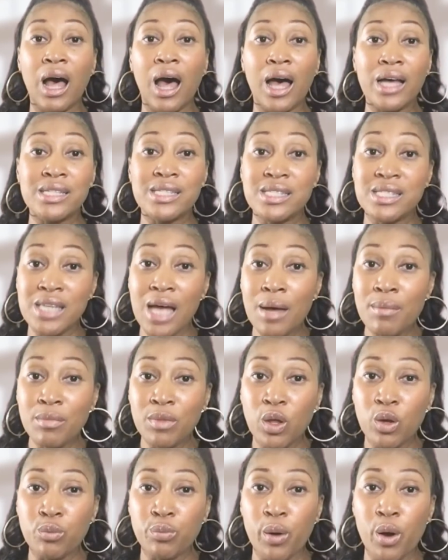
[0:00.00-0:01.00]
some
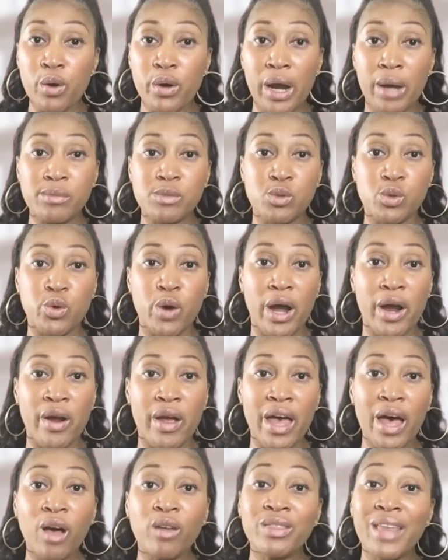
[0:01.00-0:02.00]
loan programs require
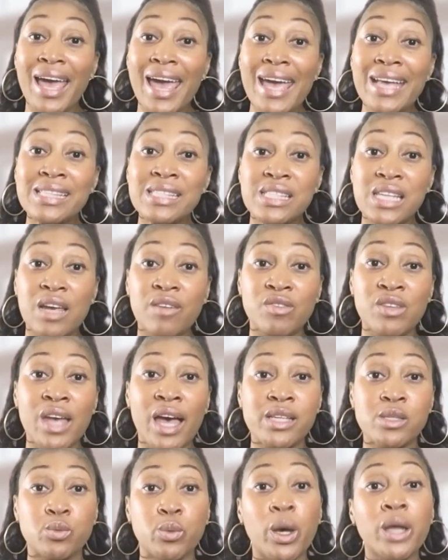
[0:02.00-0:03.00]
health and safety
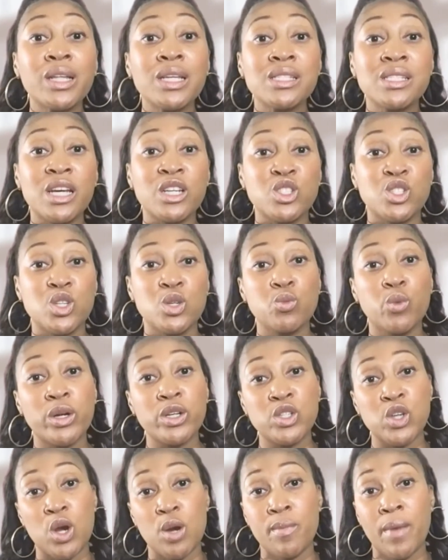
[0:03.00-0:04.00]
as well as Section 1
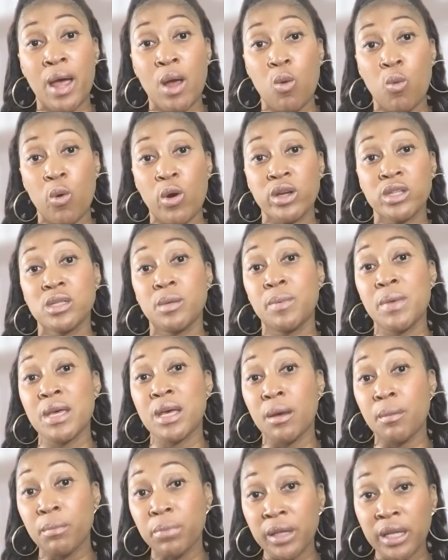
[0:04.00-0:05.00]
termite work to be
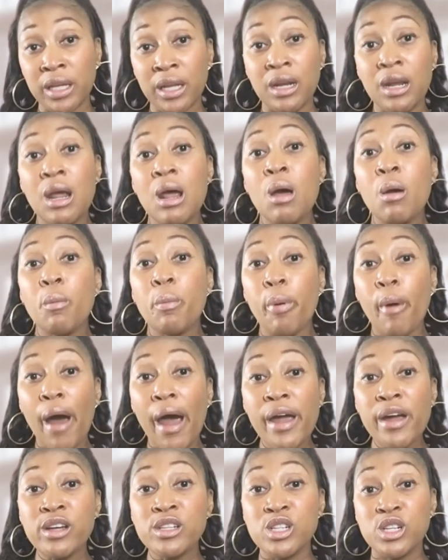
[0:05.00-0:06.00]
completed
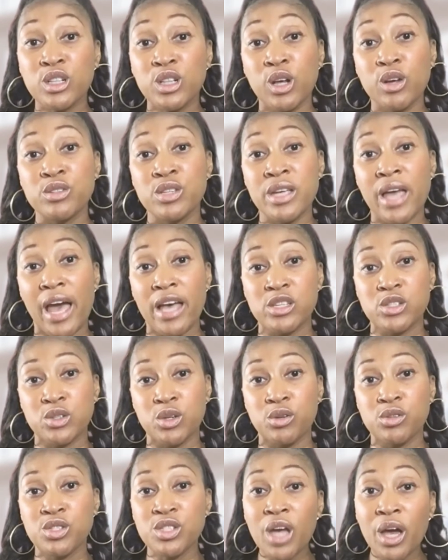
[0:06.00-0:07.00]
prior to closing
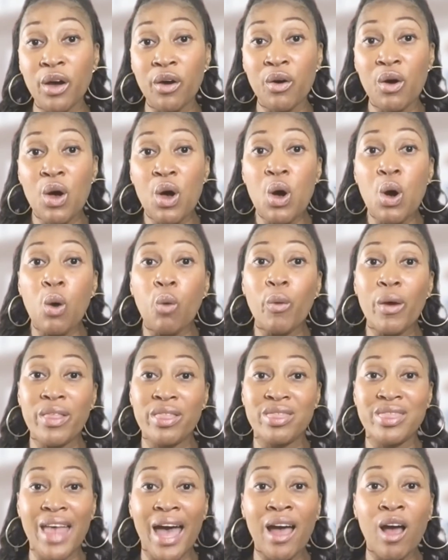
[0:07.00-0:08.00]
escrow. So,
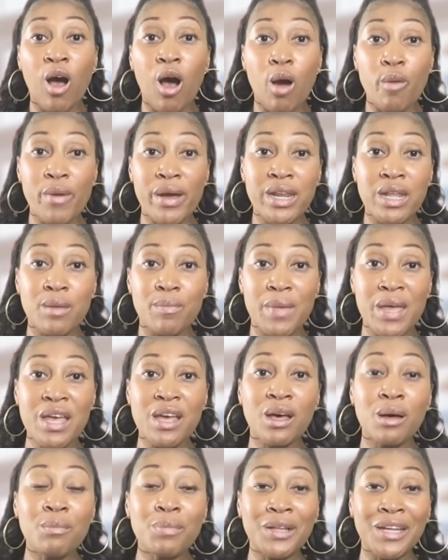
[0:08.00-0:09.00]
with that already being
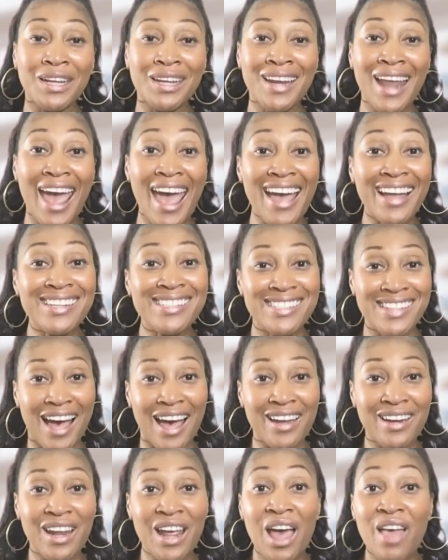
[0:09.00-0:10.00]
completed and
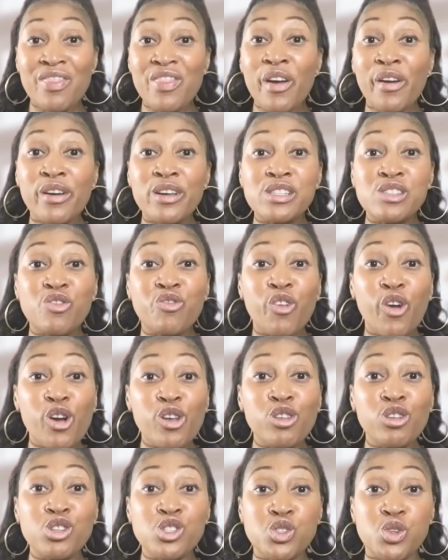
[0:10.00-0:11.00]
done, there is
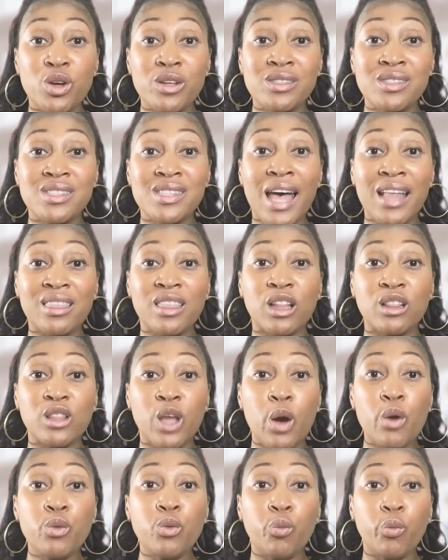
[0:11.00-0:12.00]
further assurance that the
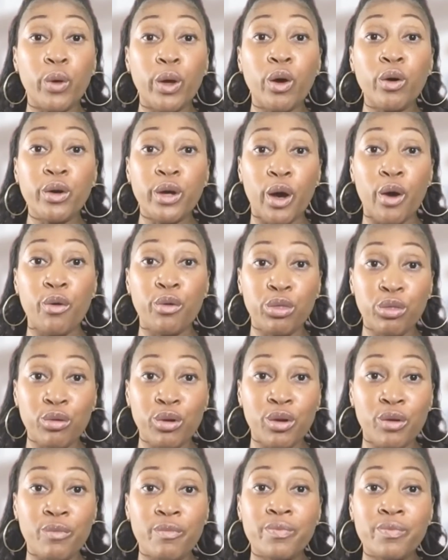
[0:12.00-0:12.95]
loan will go through.